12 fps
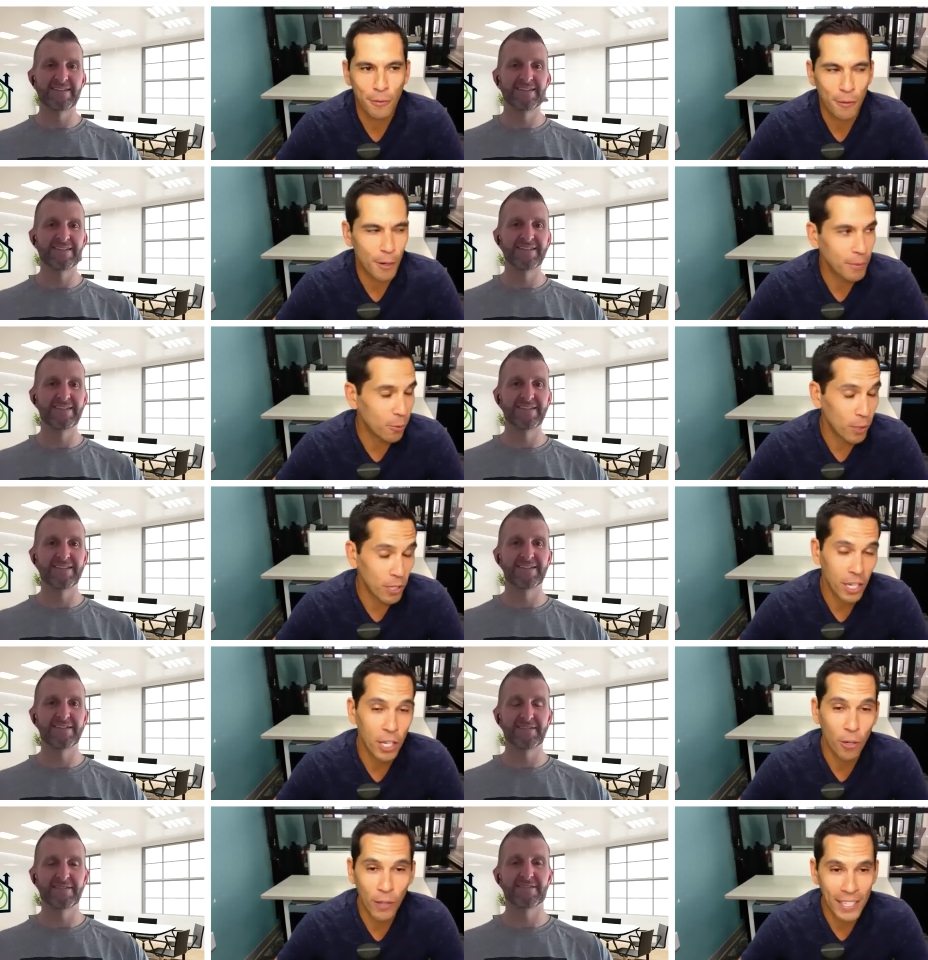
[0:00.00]
Speaker 1: from you, which I
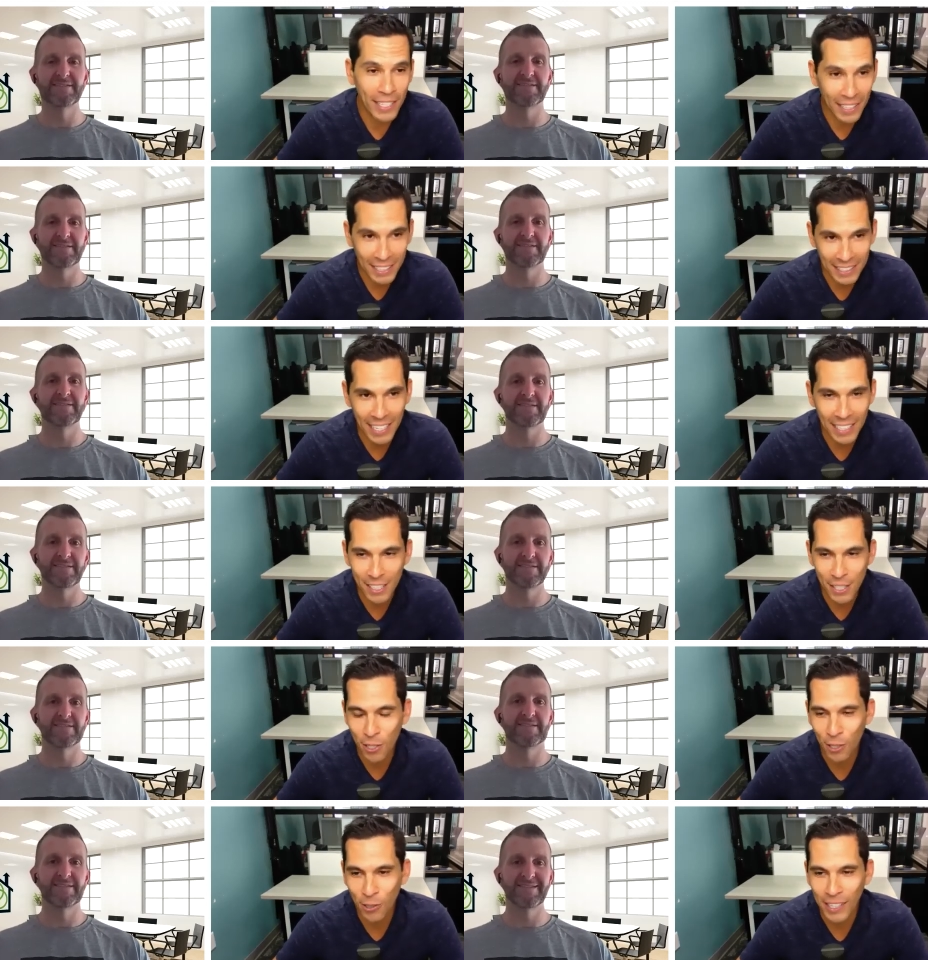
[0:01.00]
know they did because I did
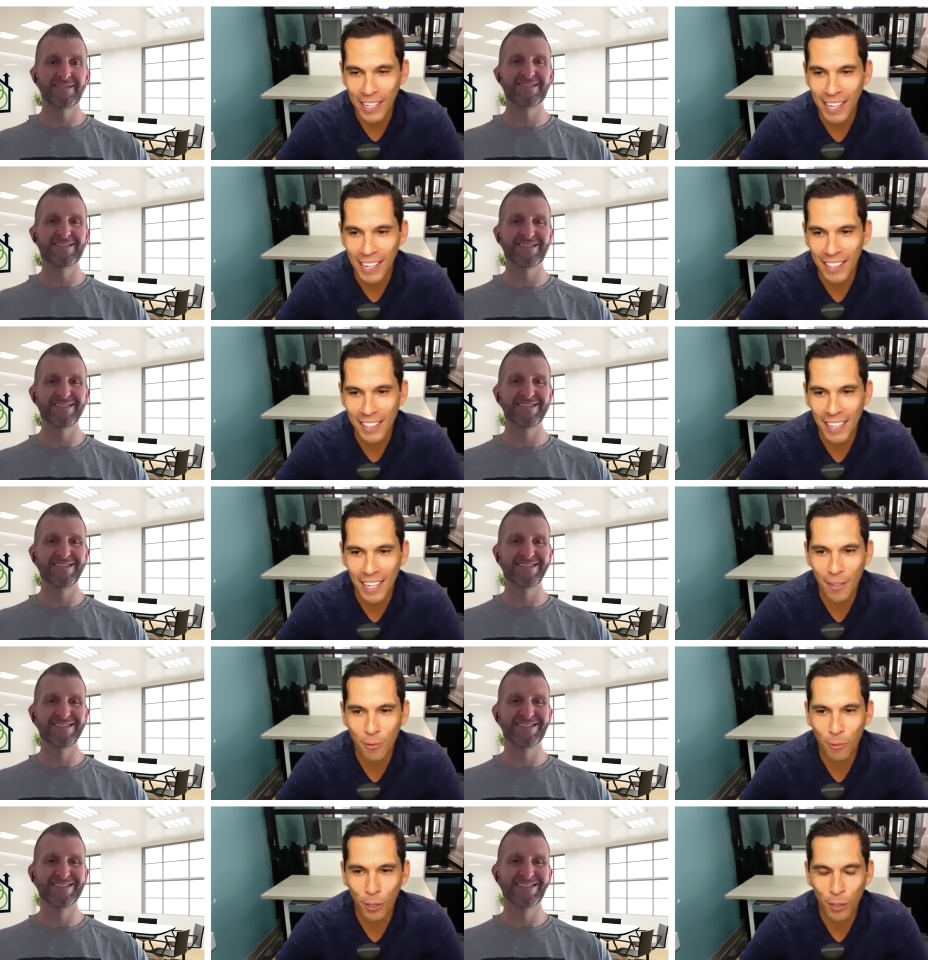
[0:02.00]
too. And uh,
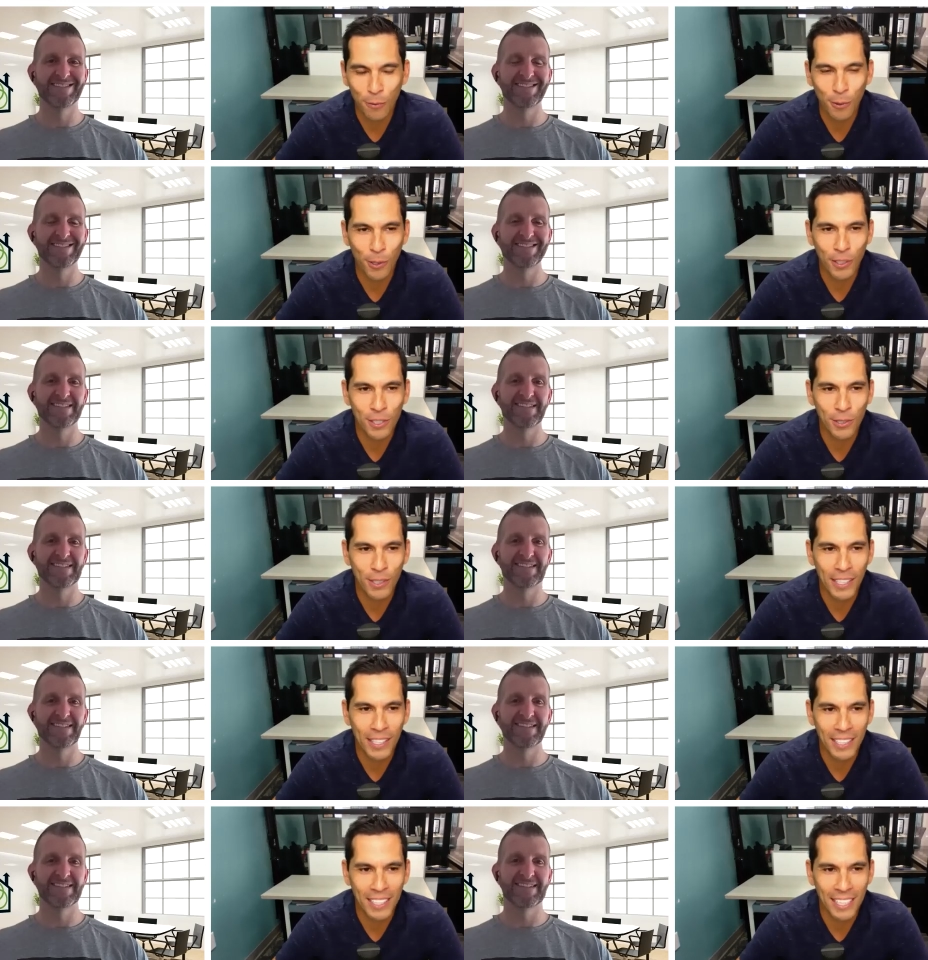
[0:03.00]
we'll look forward to uh,
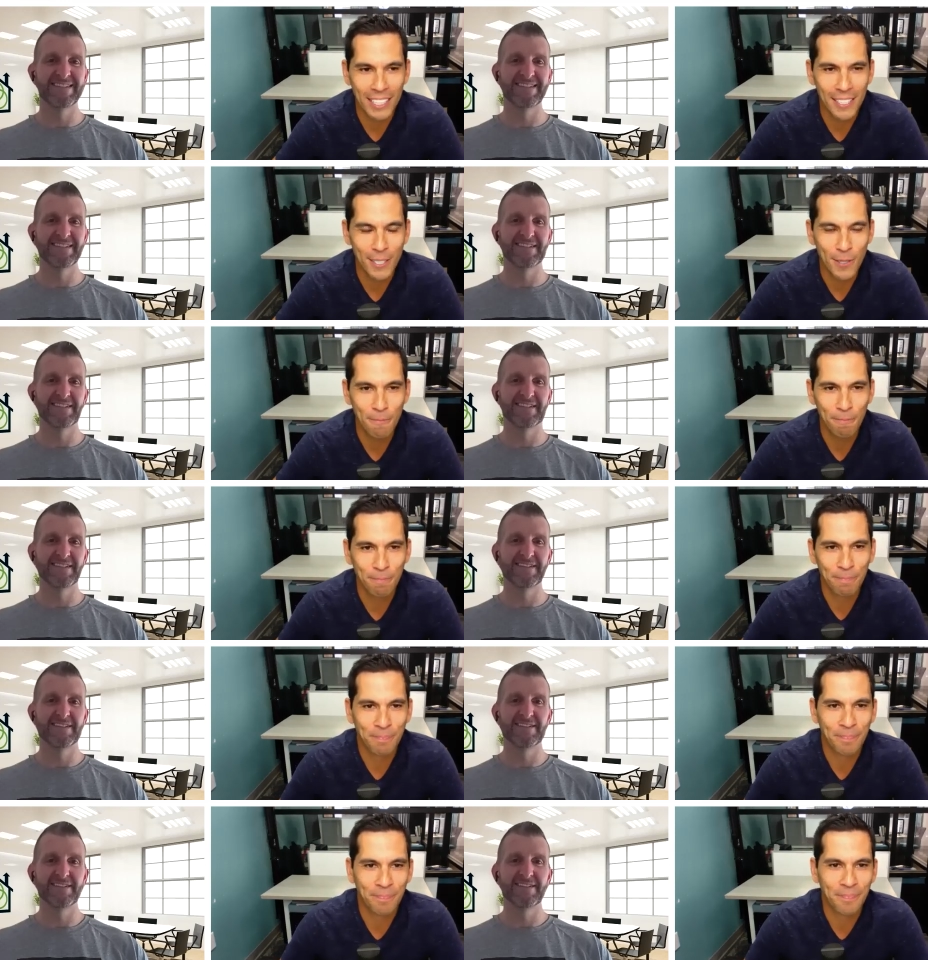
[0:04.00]
connecting soon.
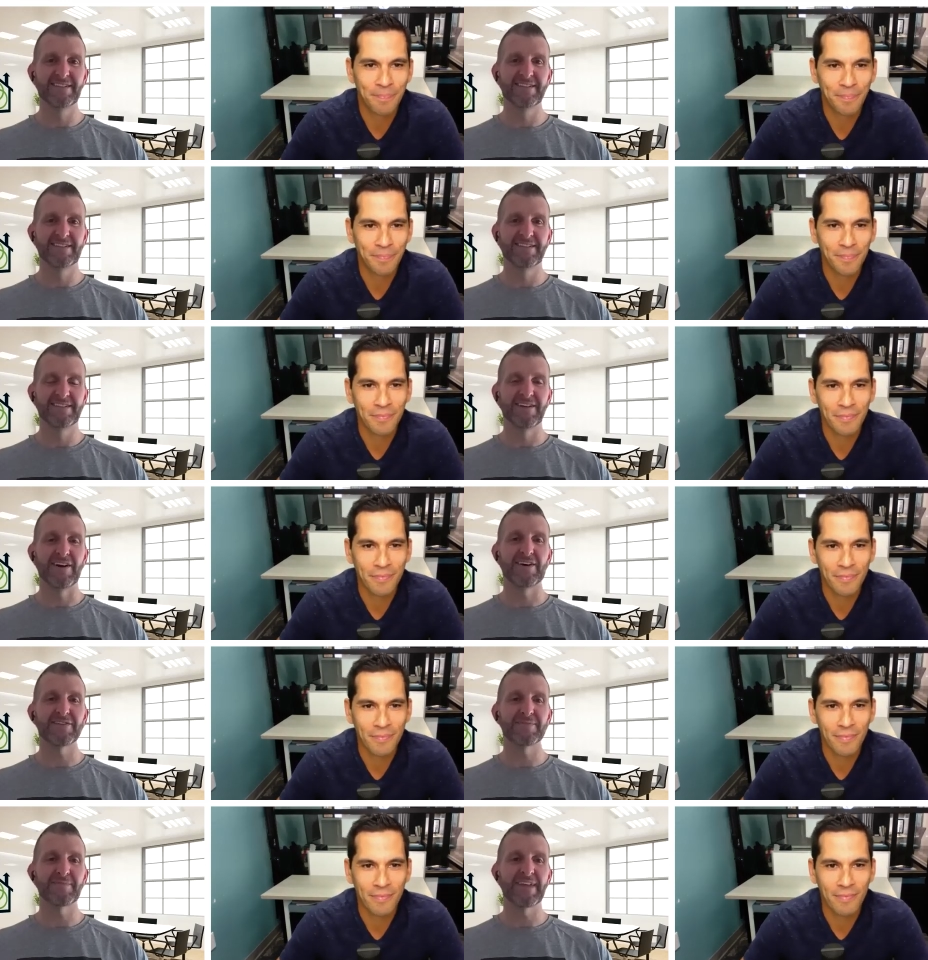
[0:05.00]

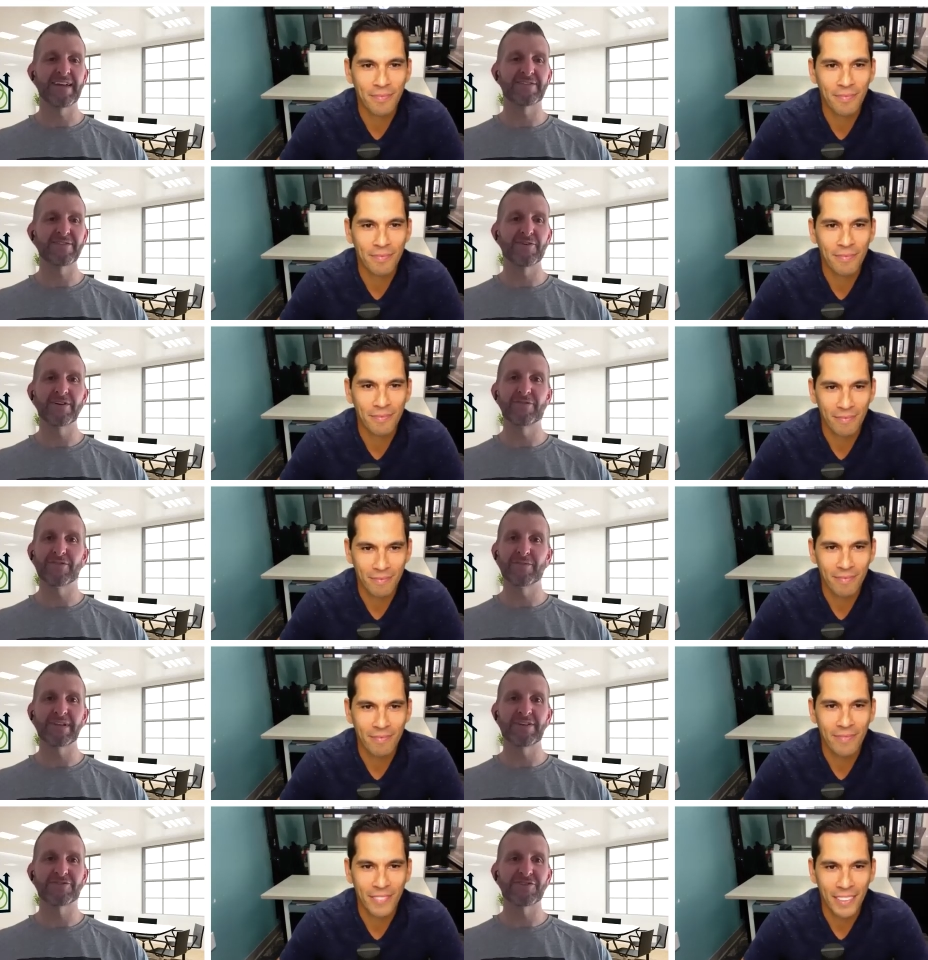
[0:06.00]
Speaker 2: Awesome. Thanks, Tony. It
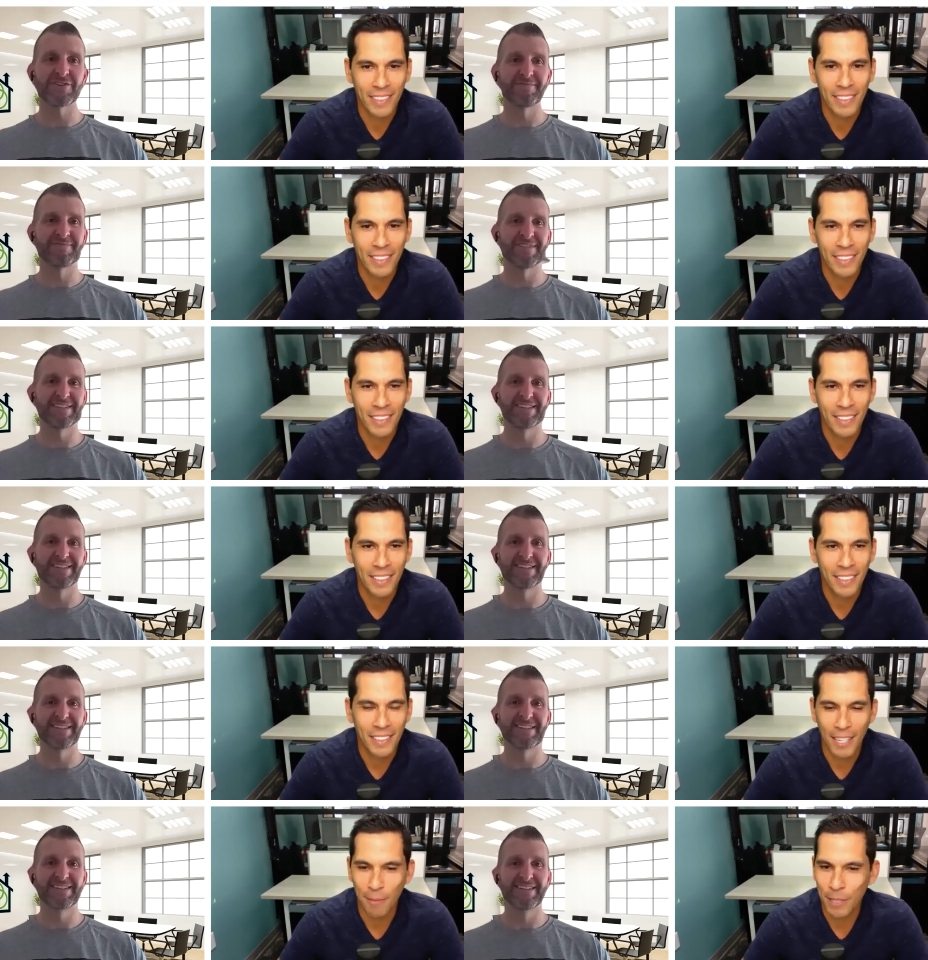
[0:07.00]
was a pleasure.
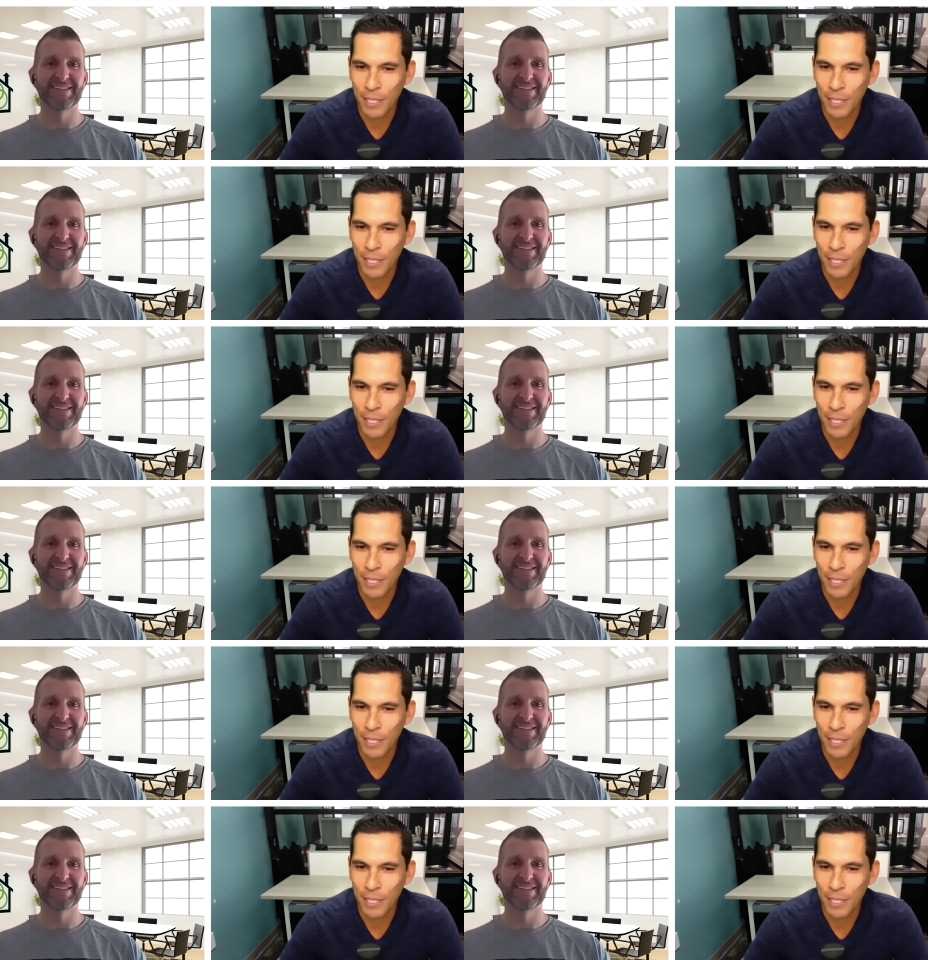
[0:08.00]
Speaker 1: Yeah, me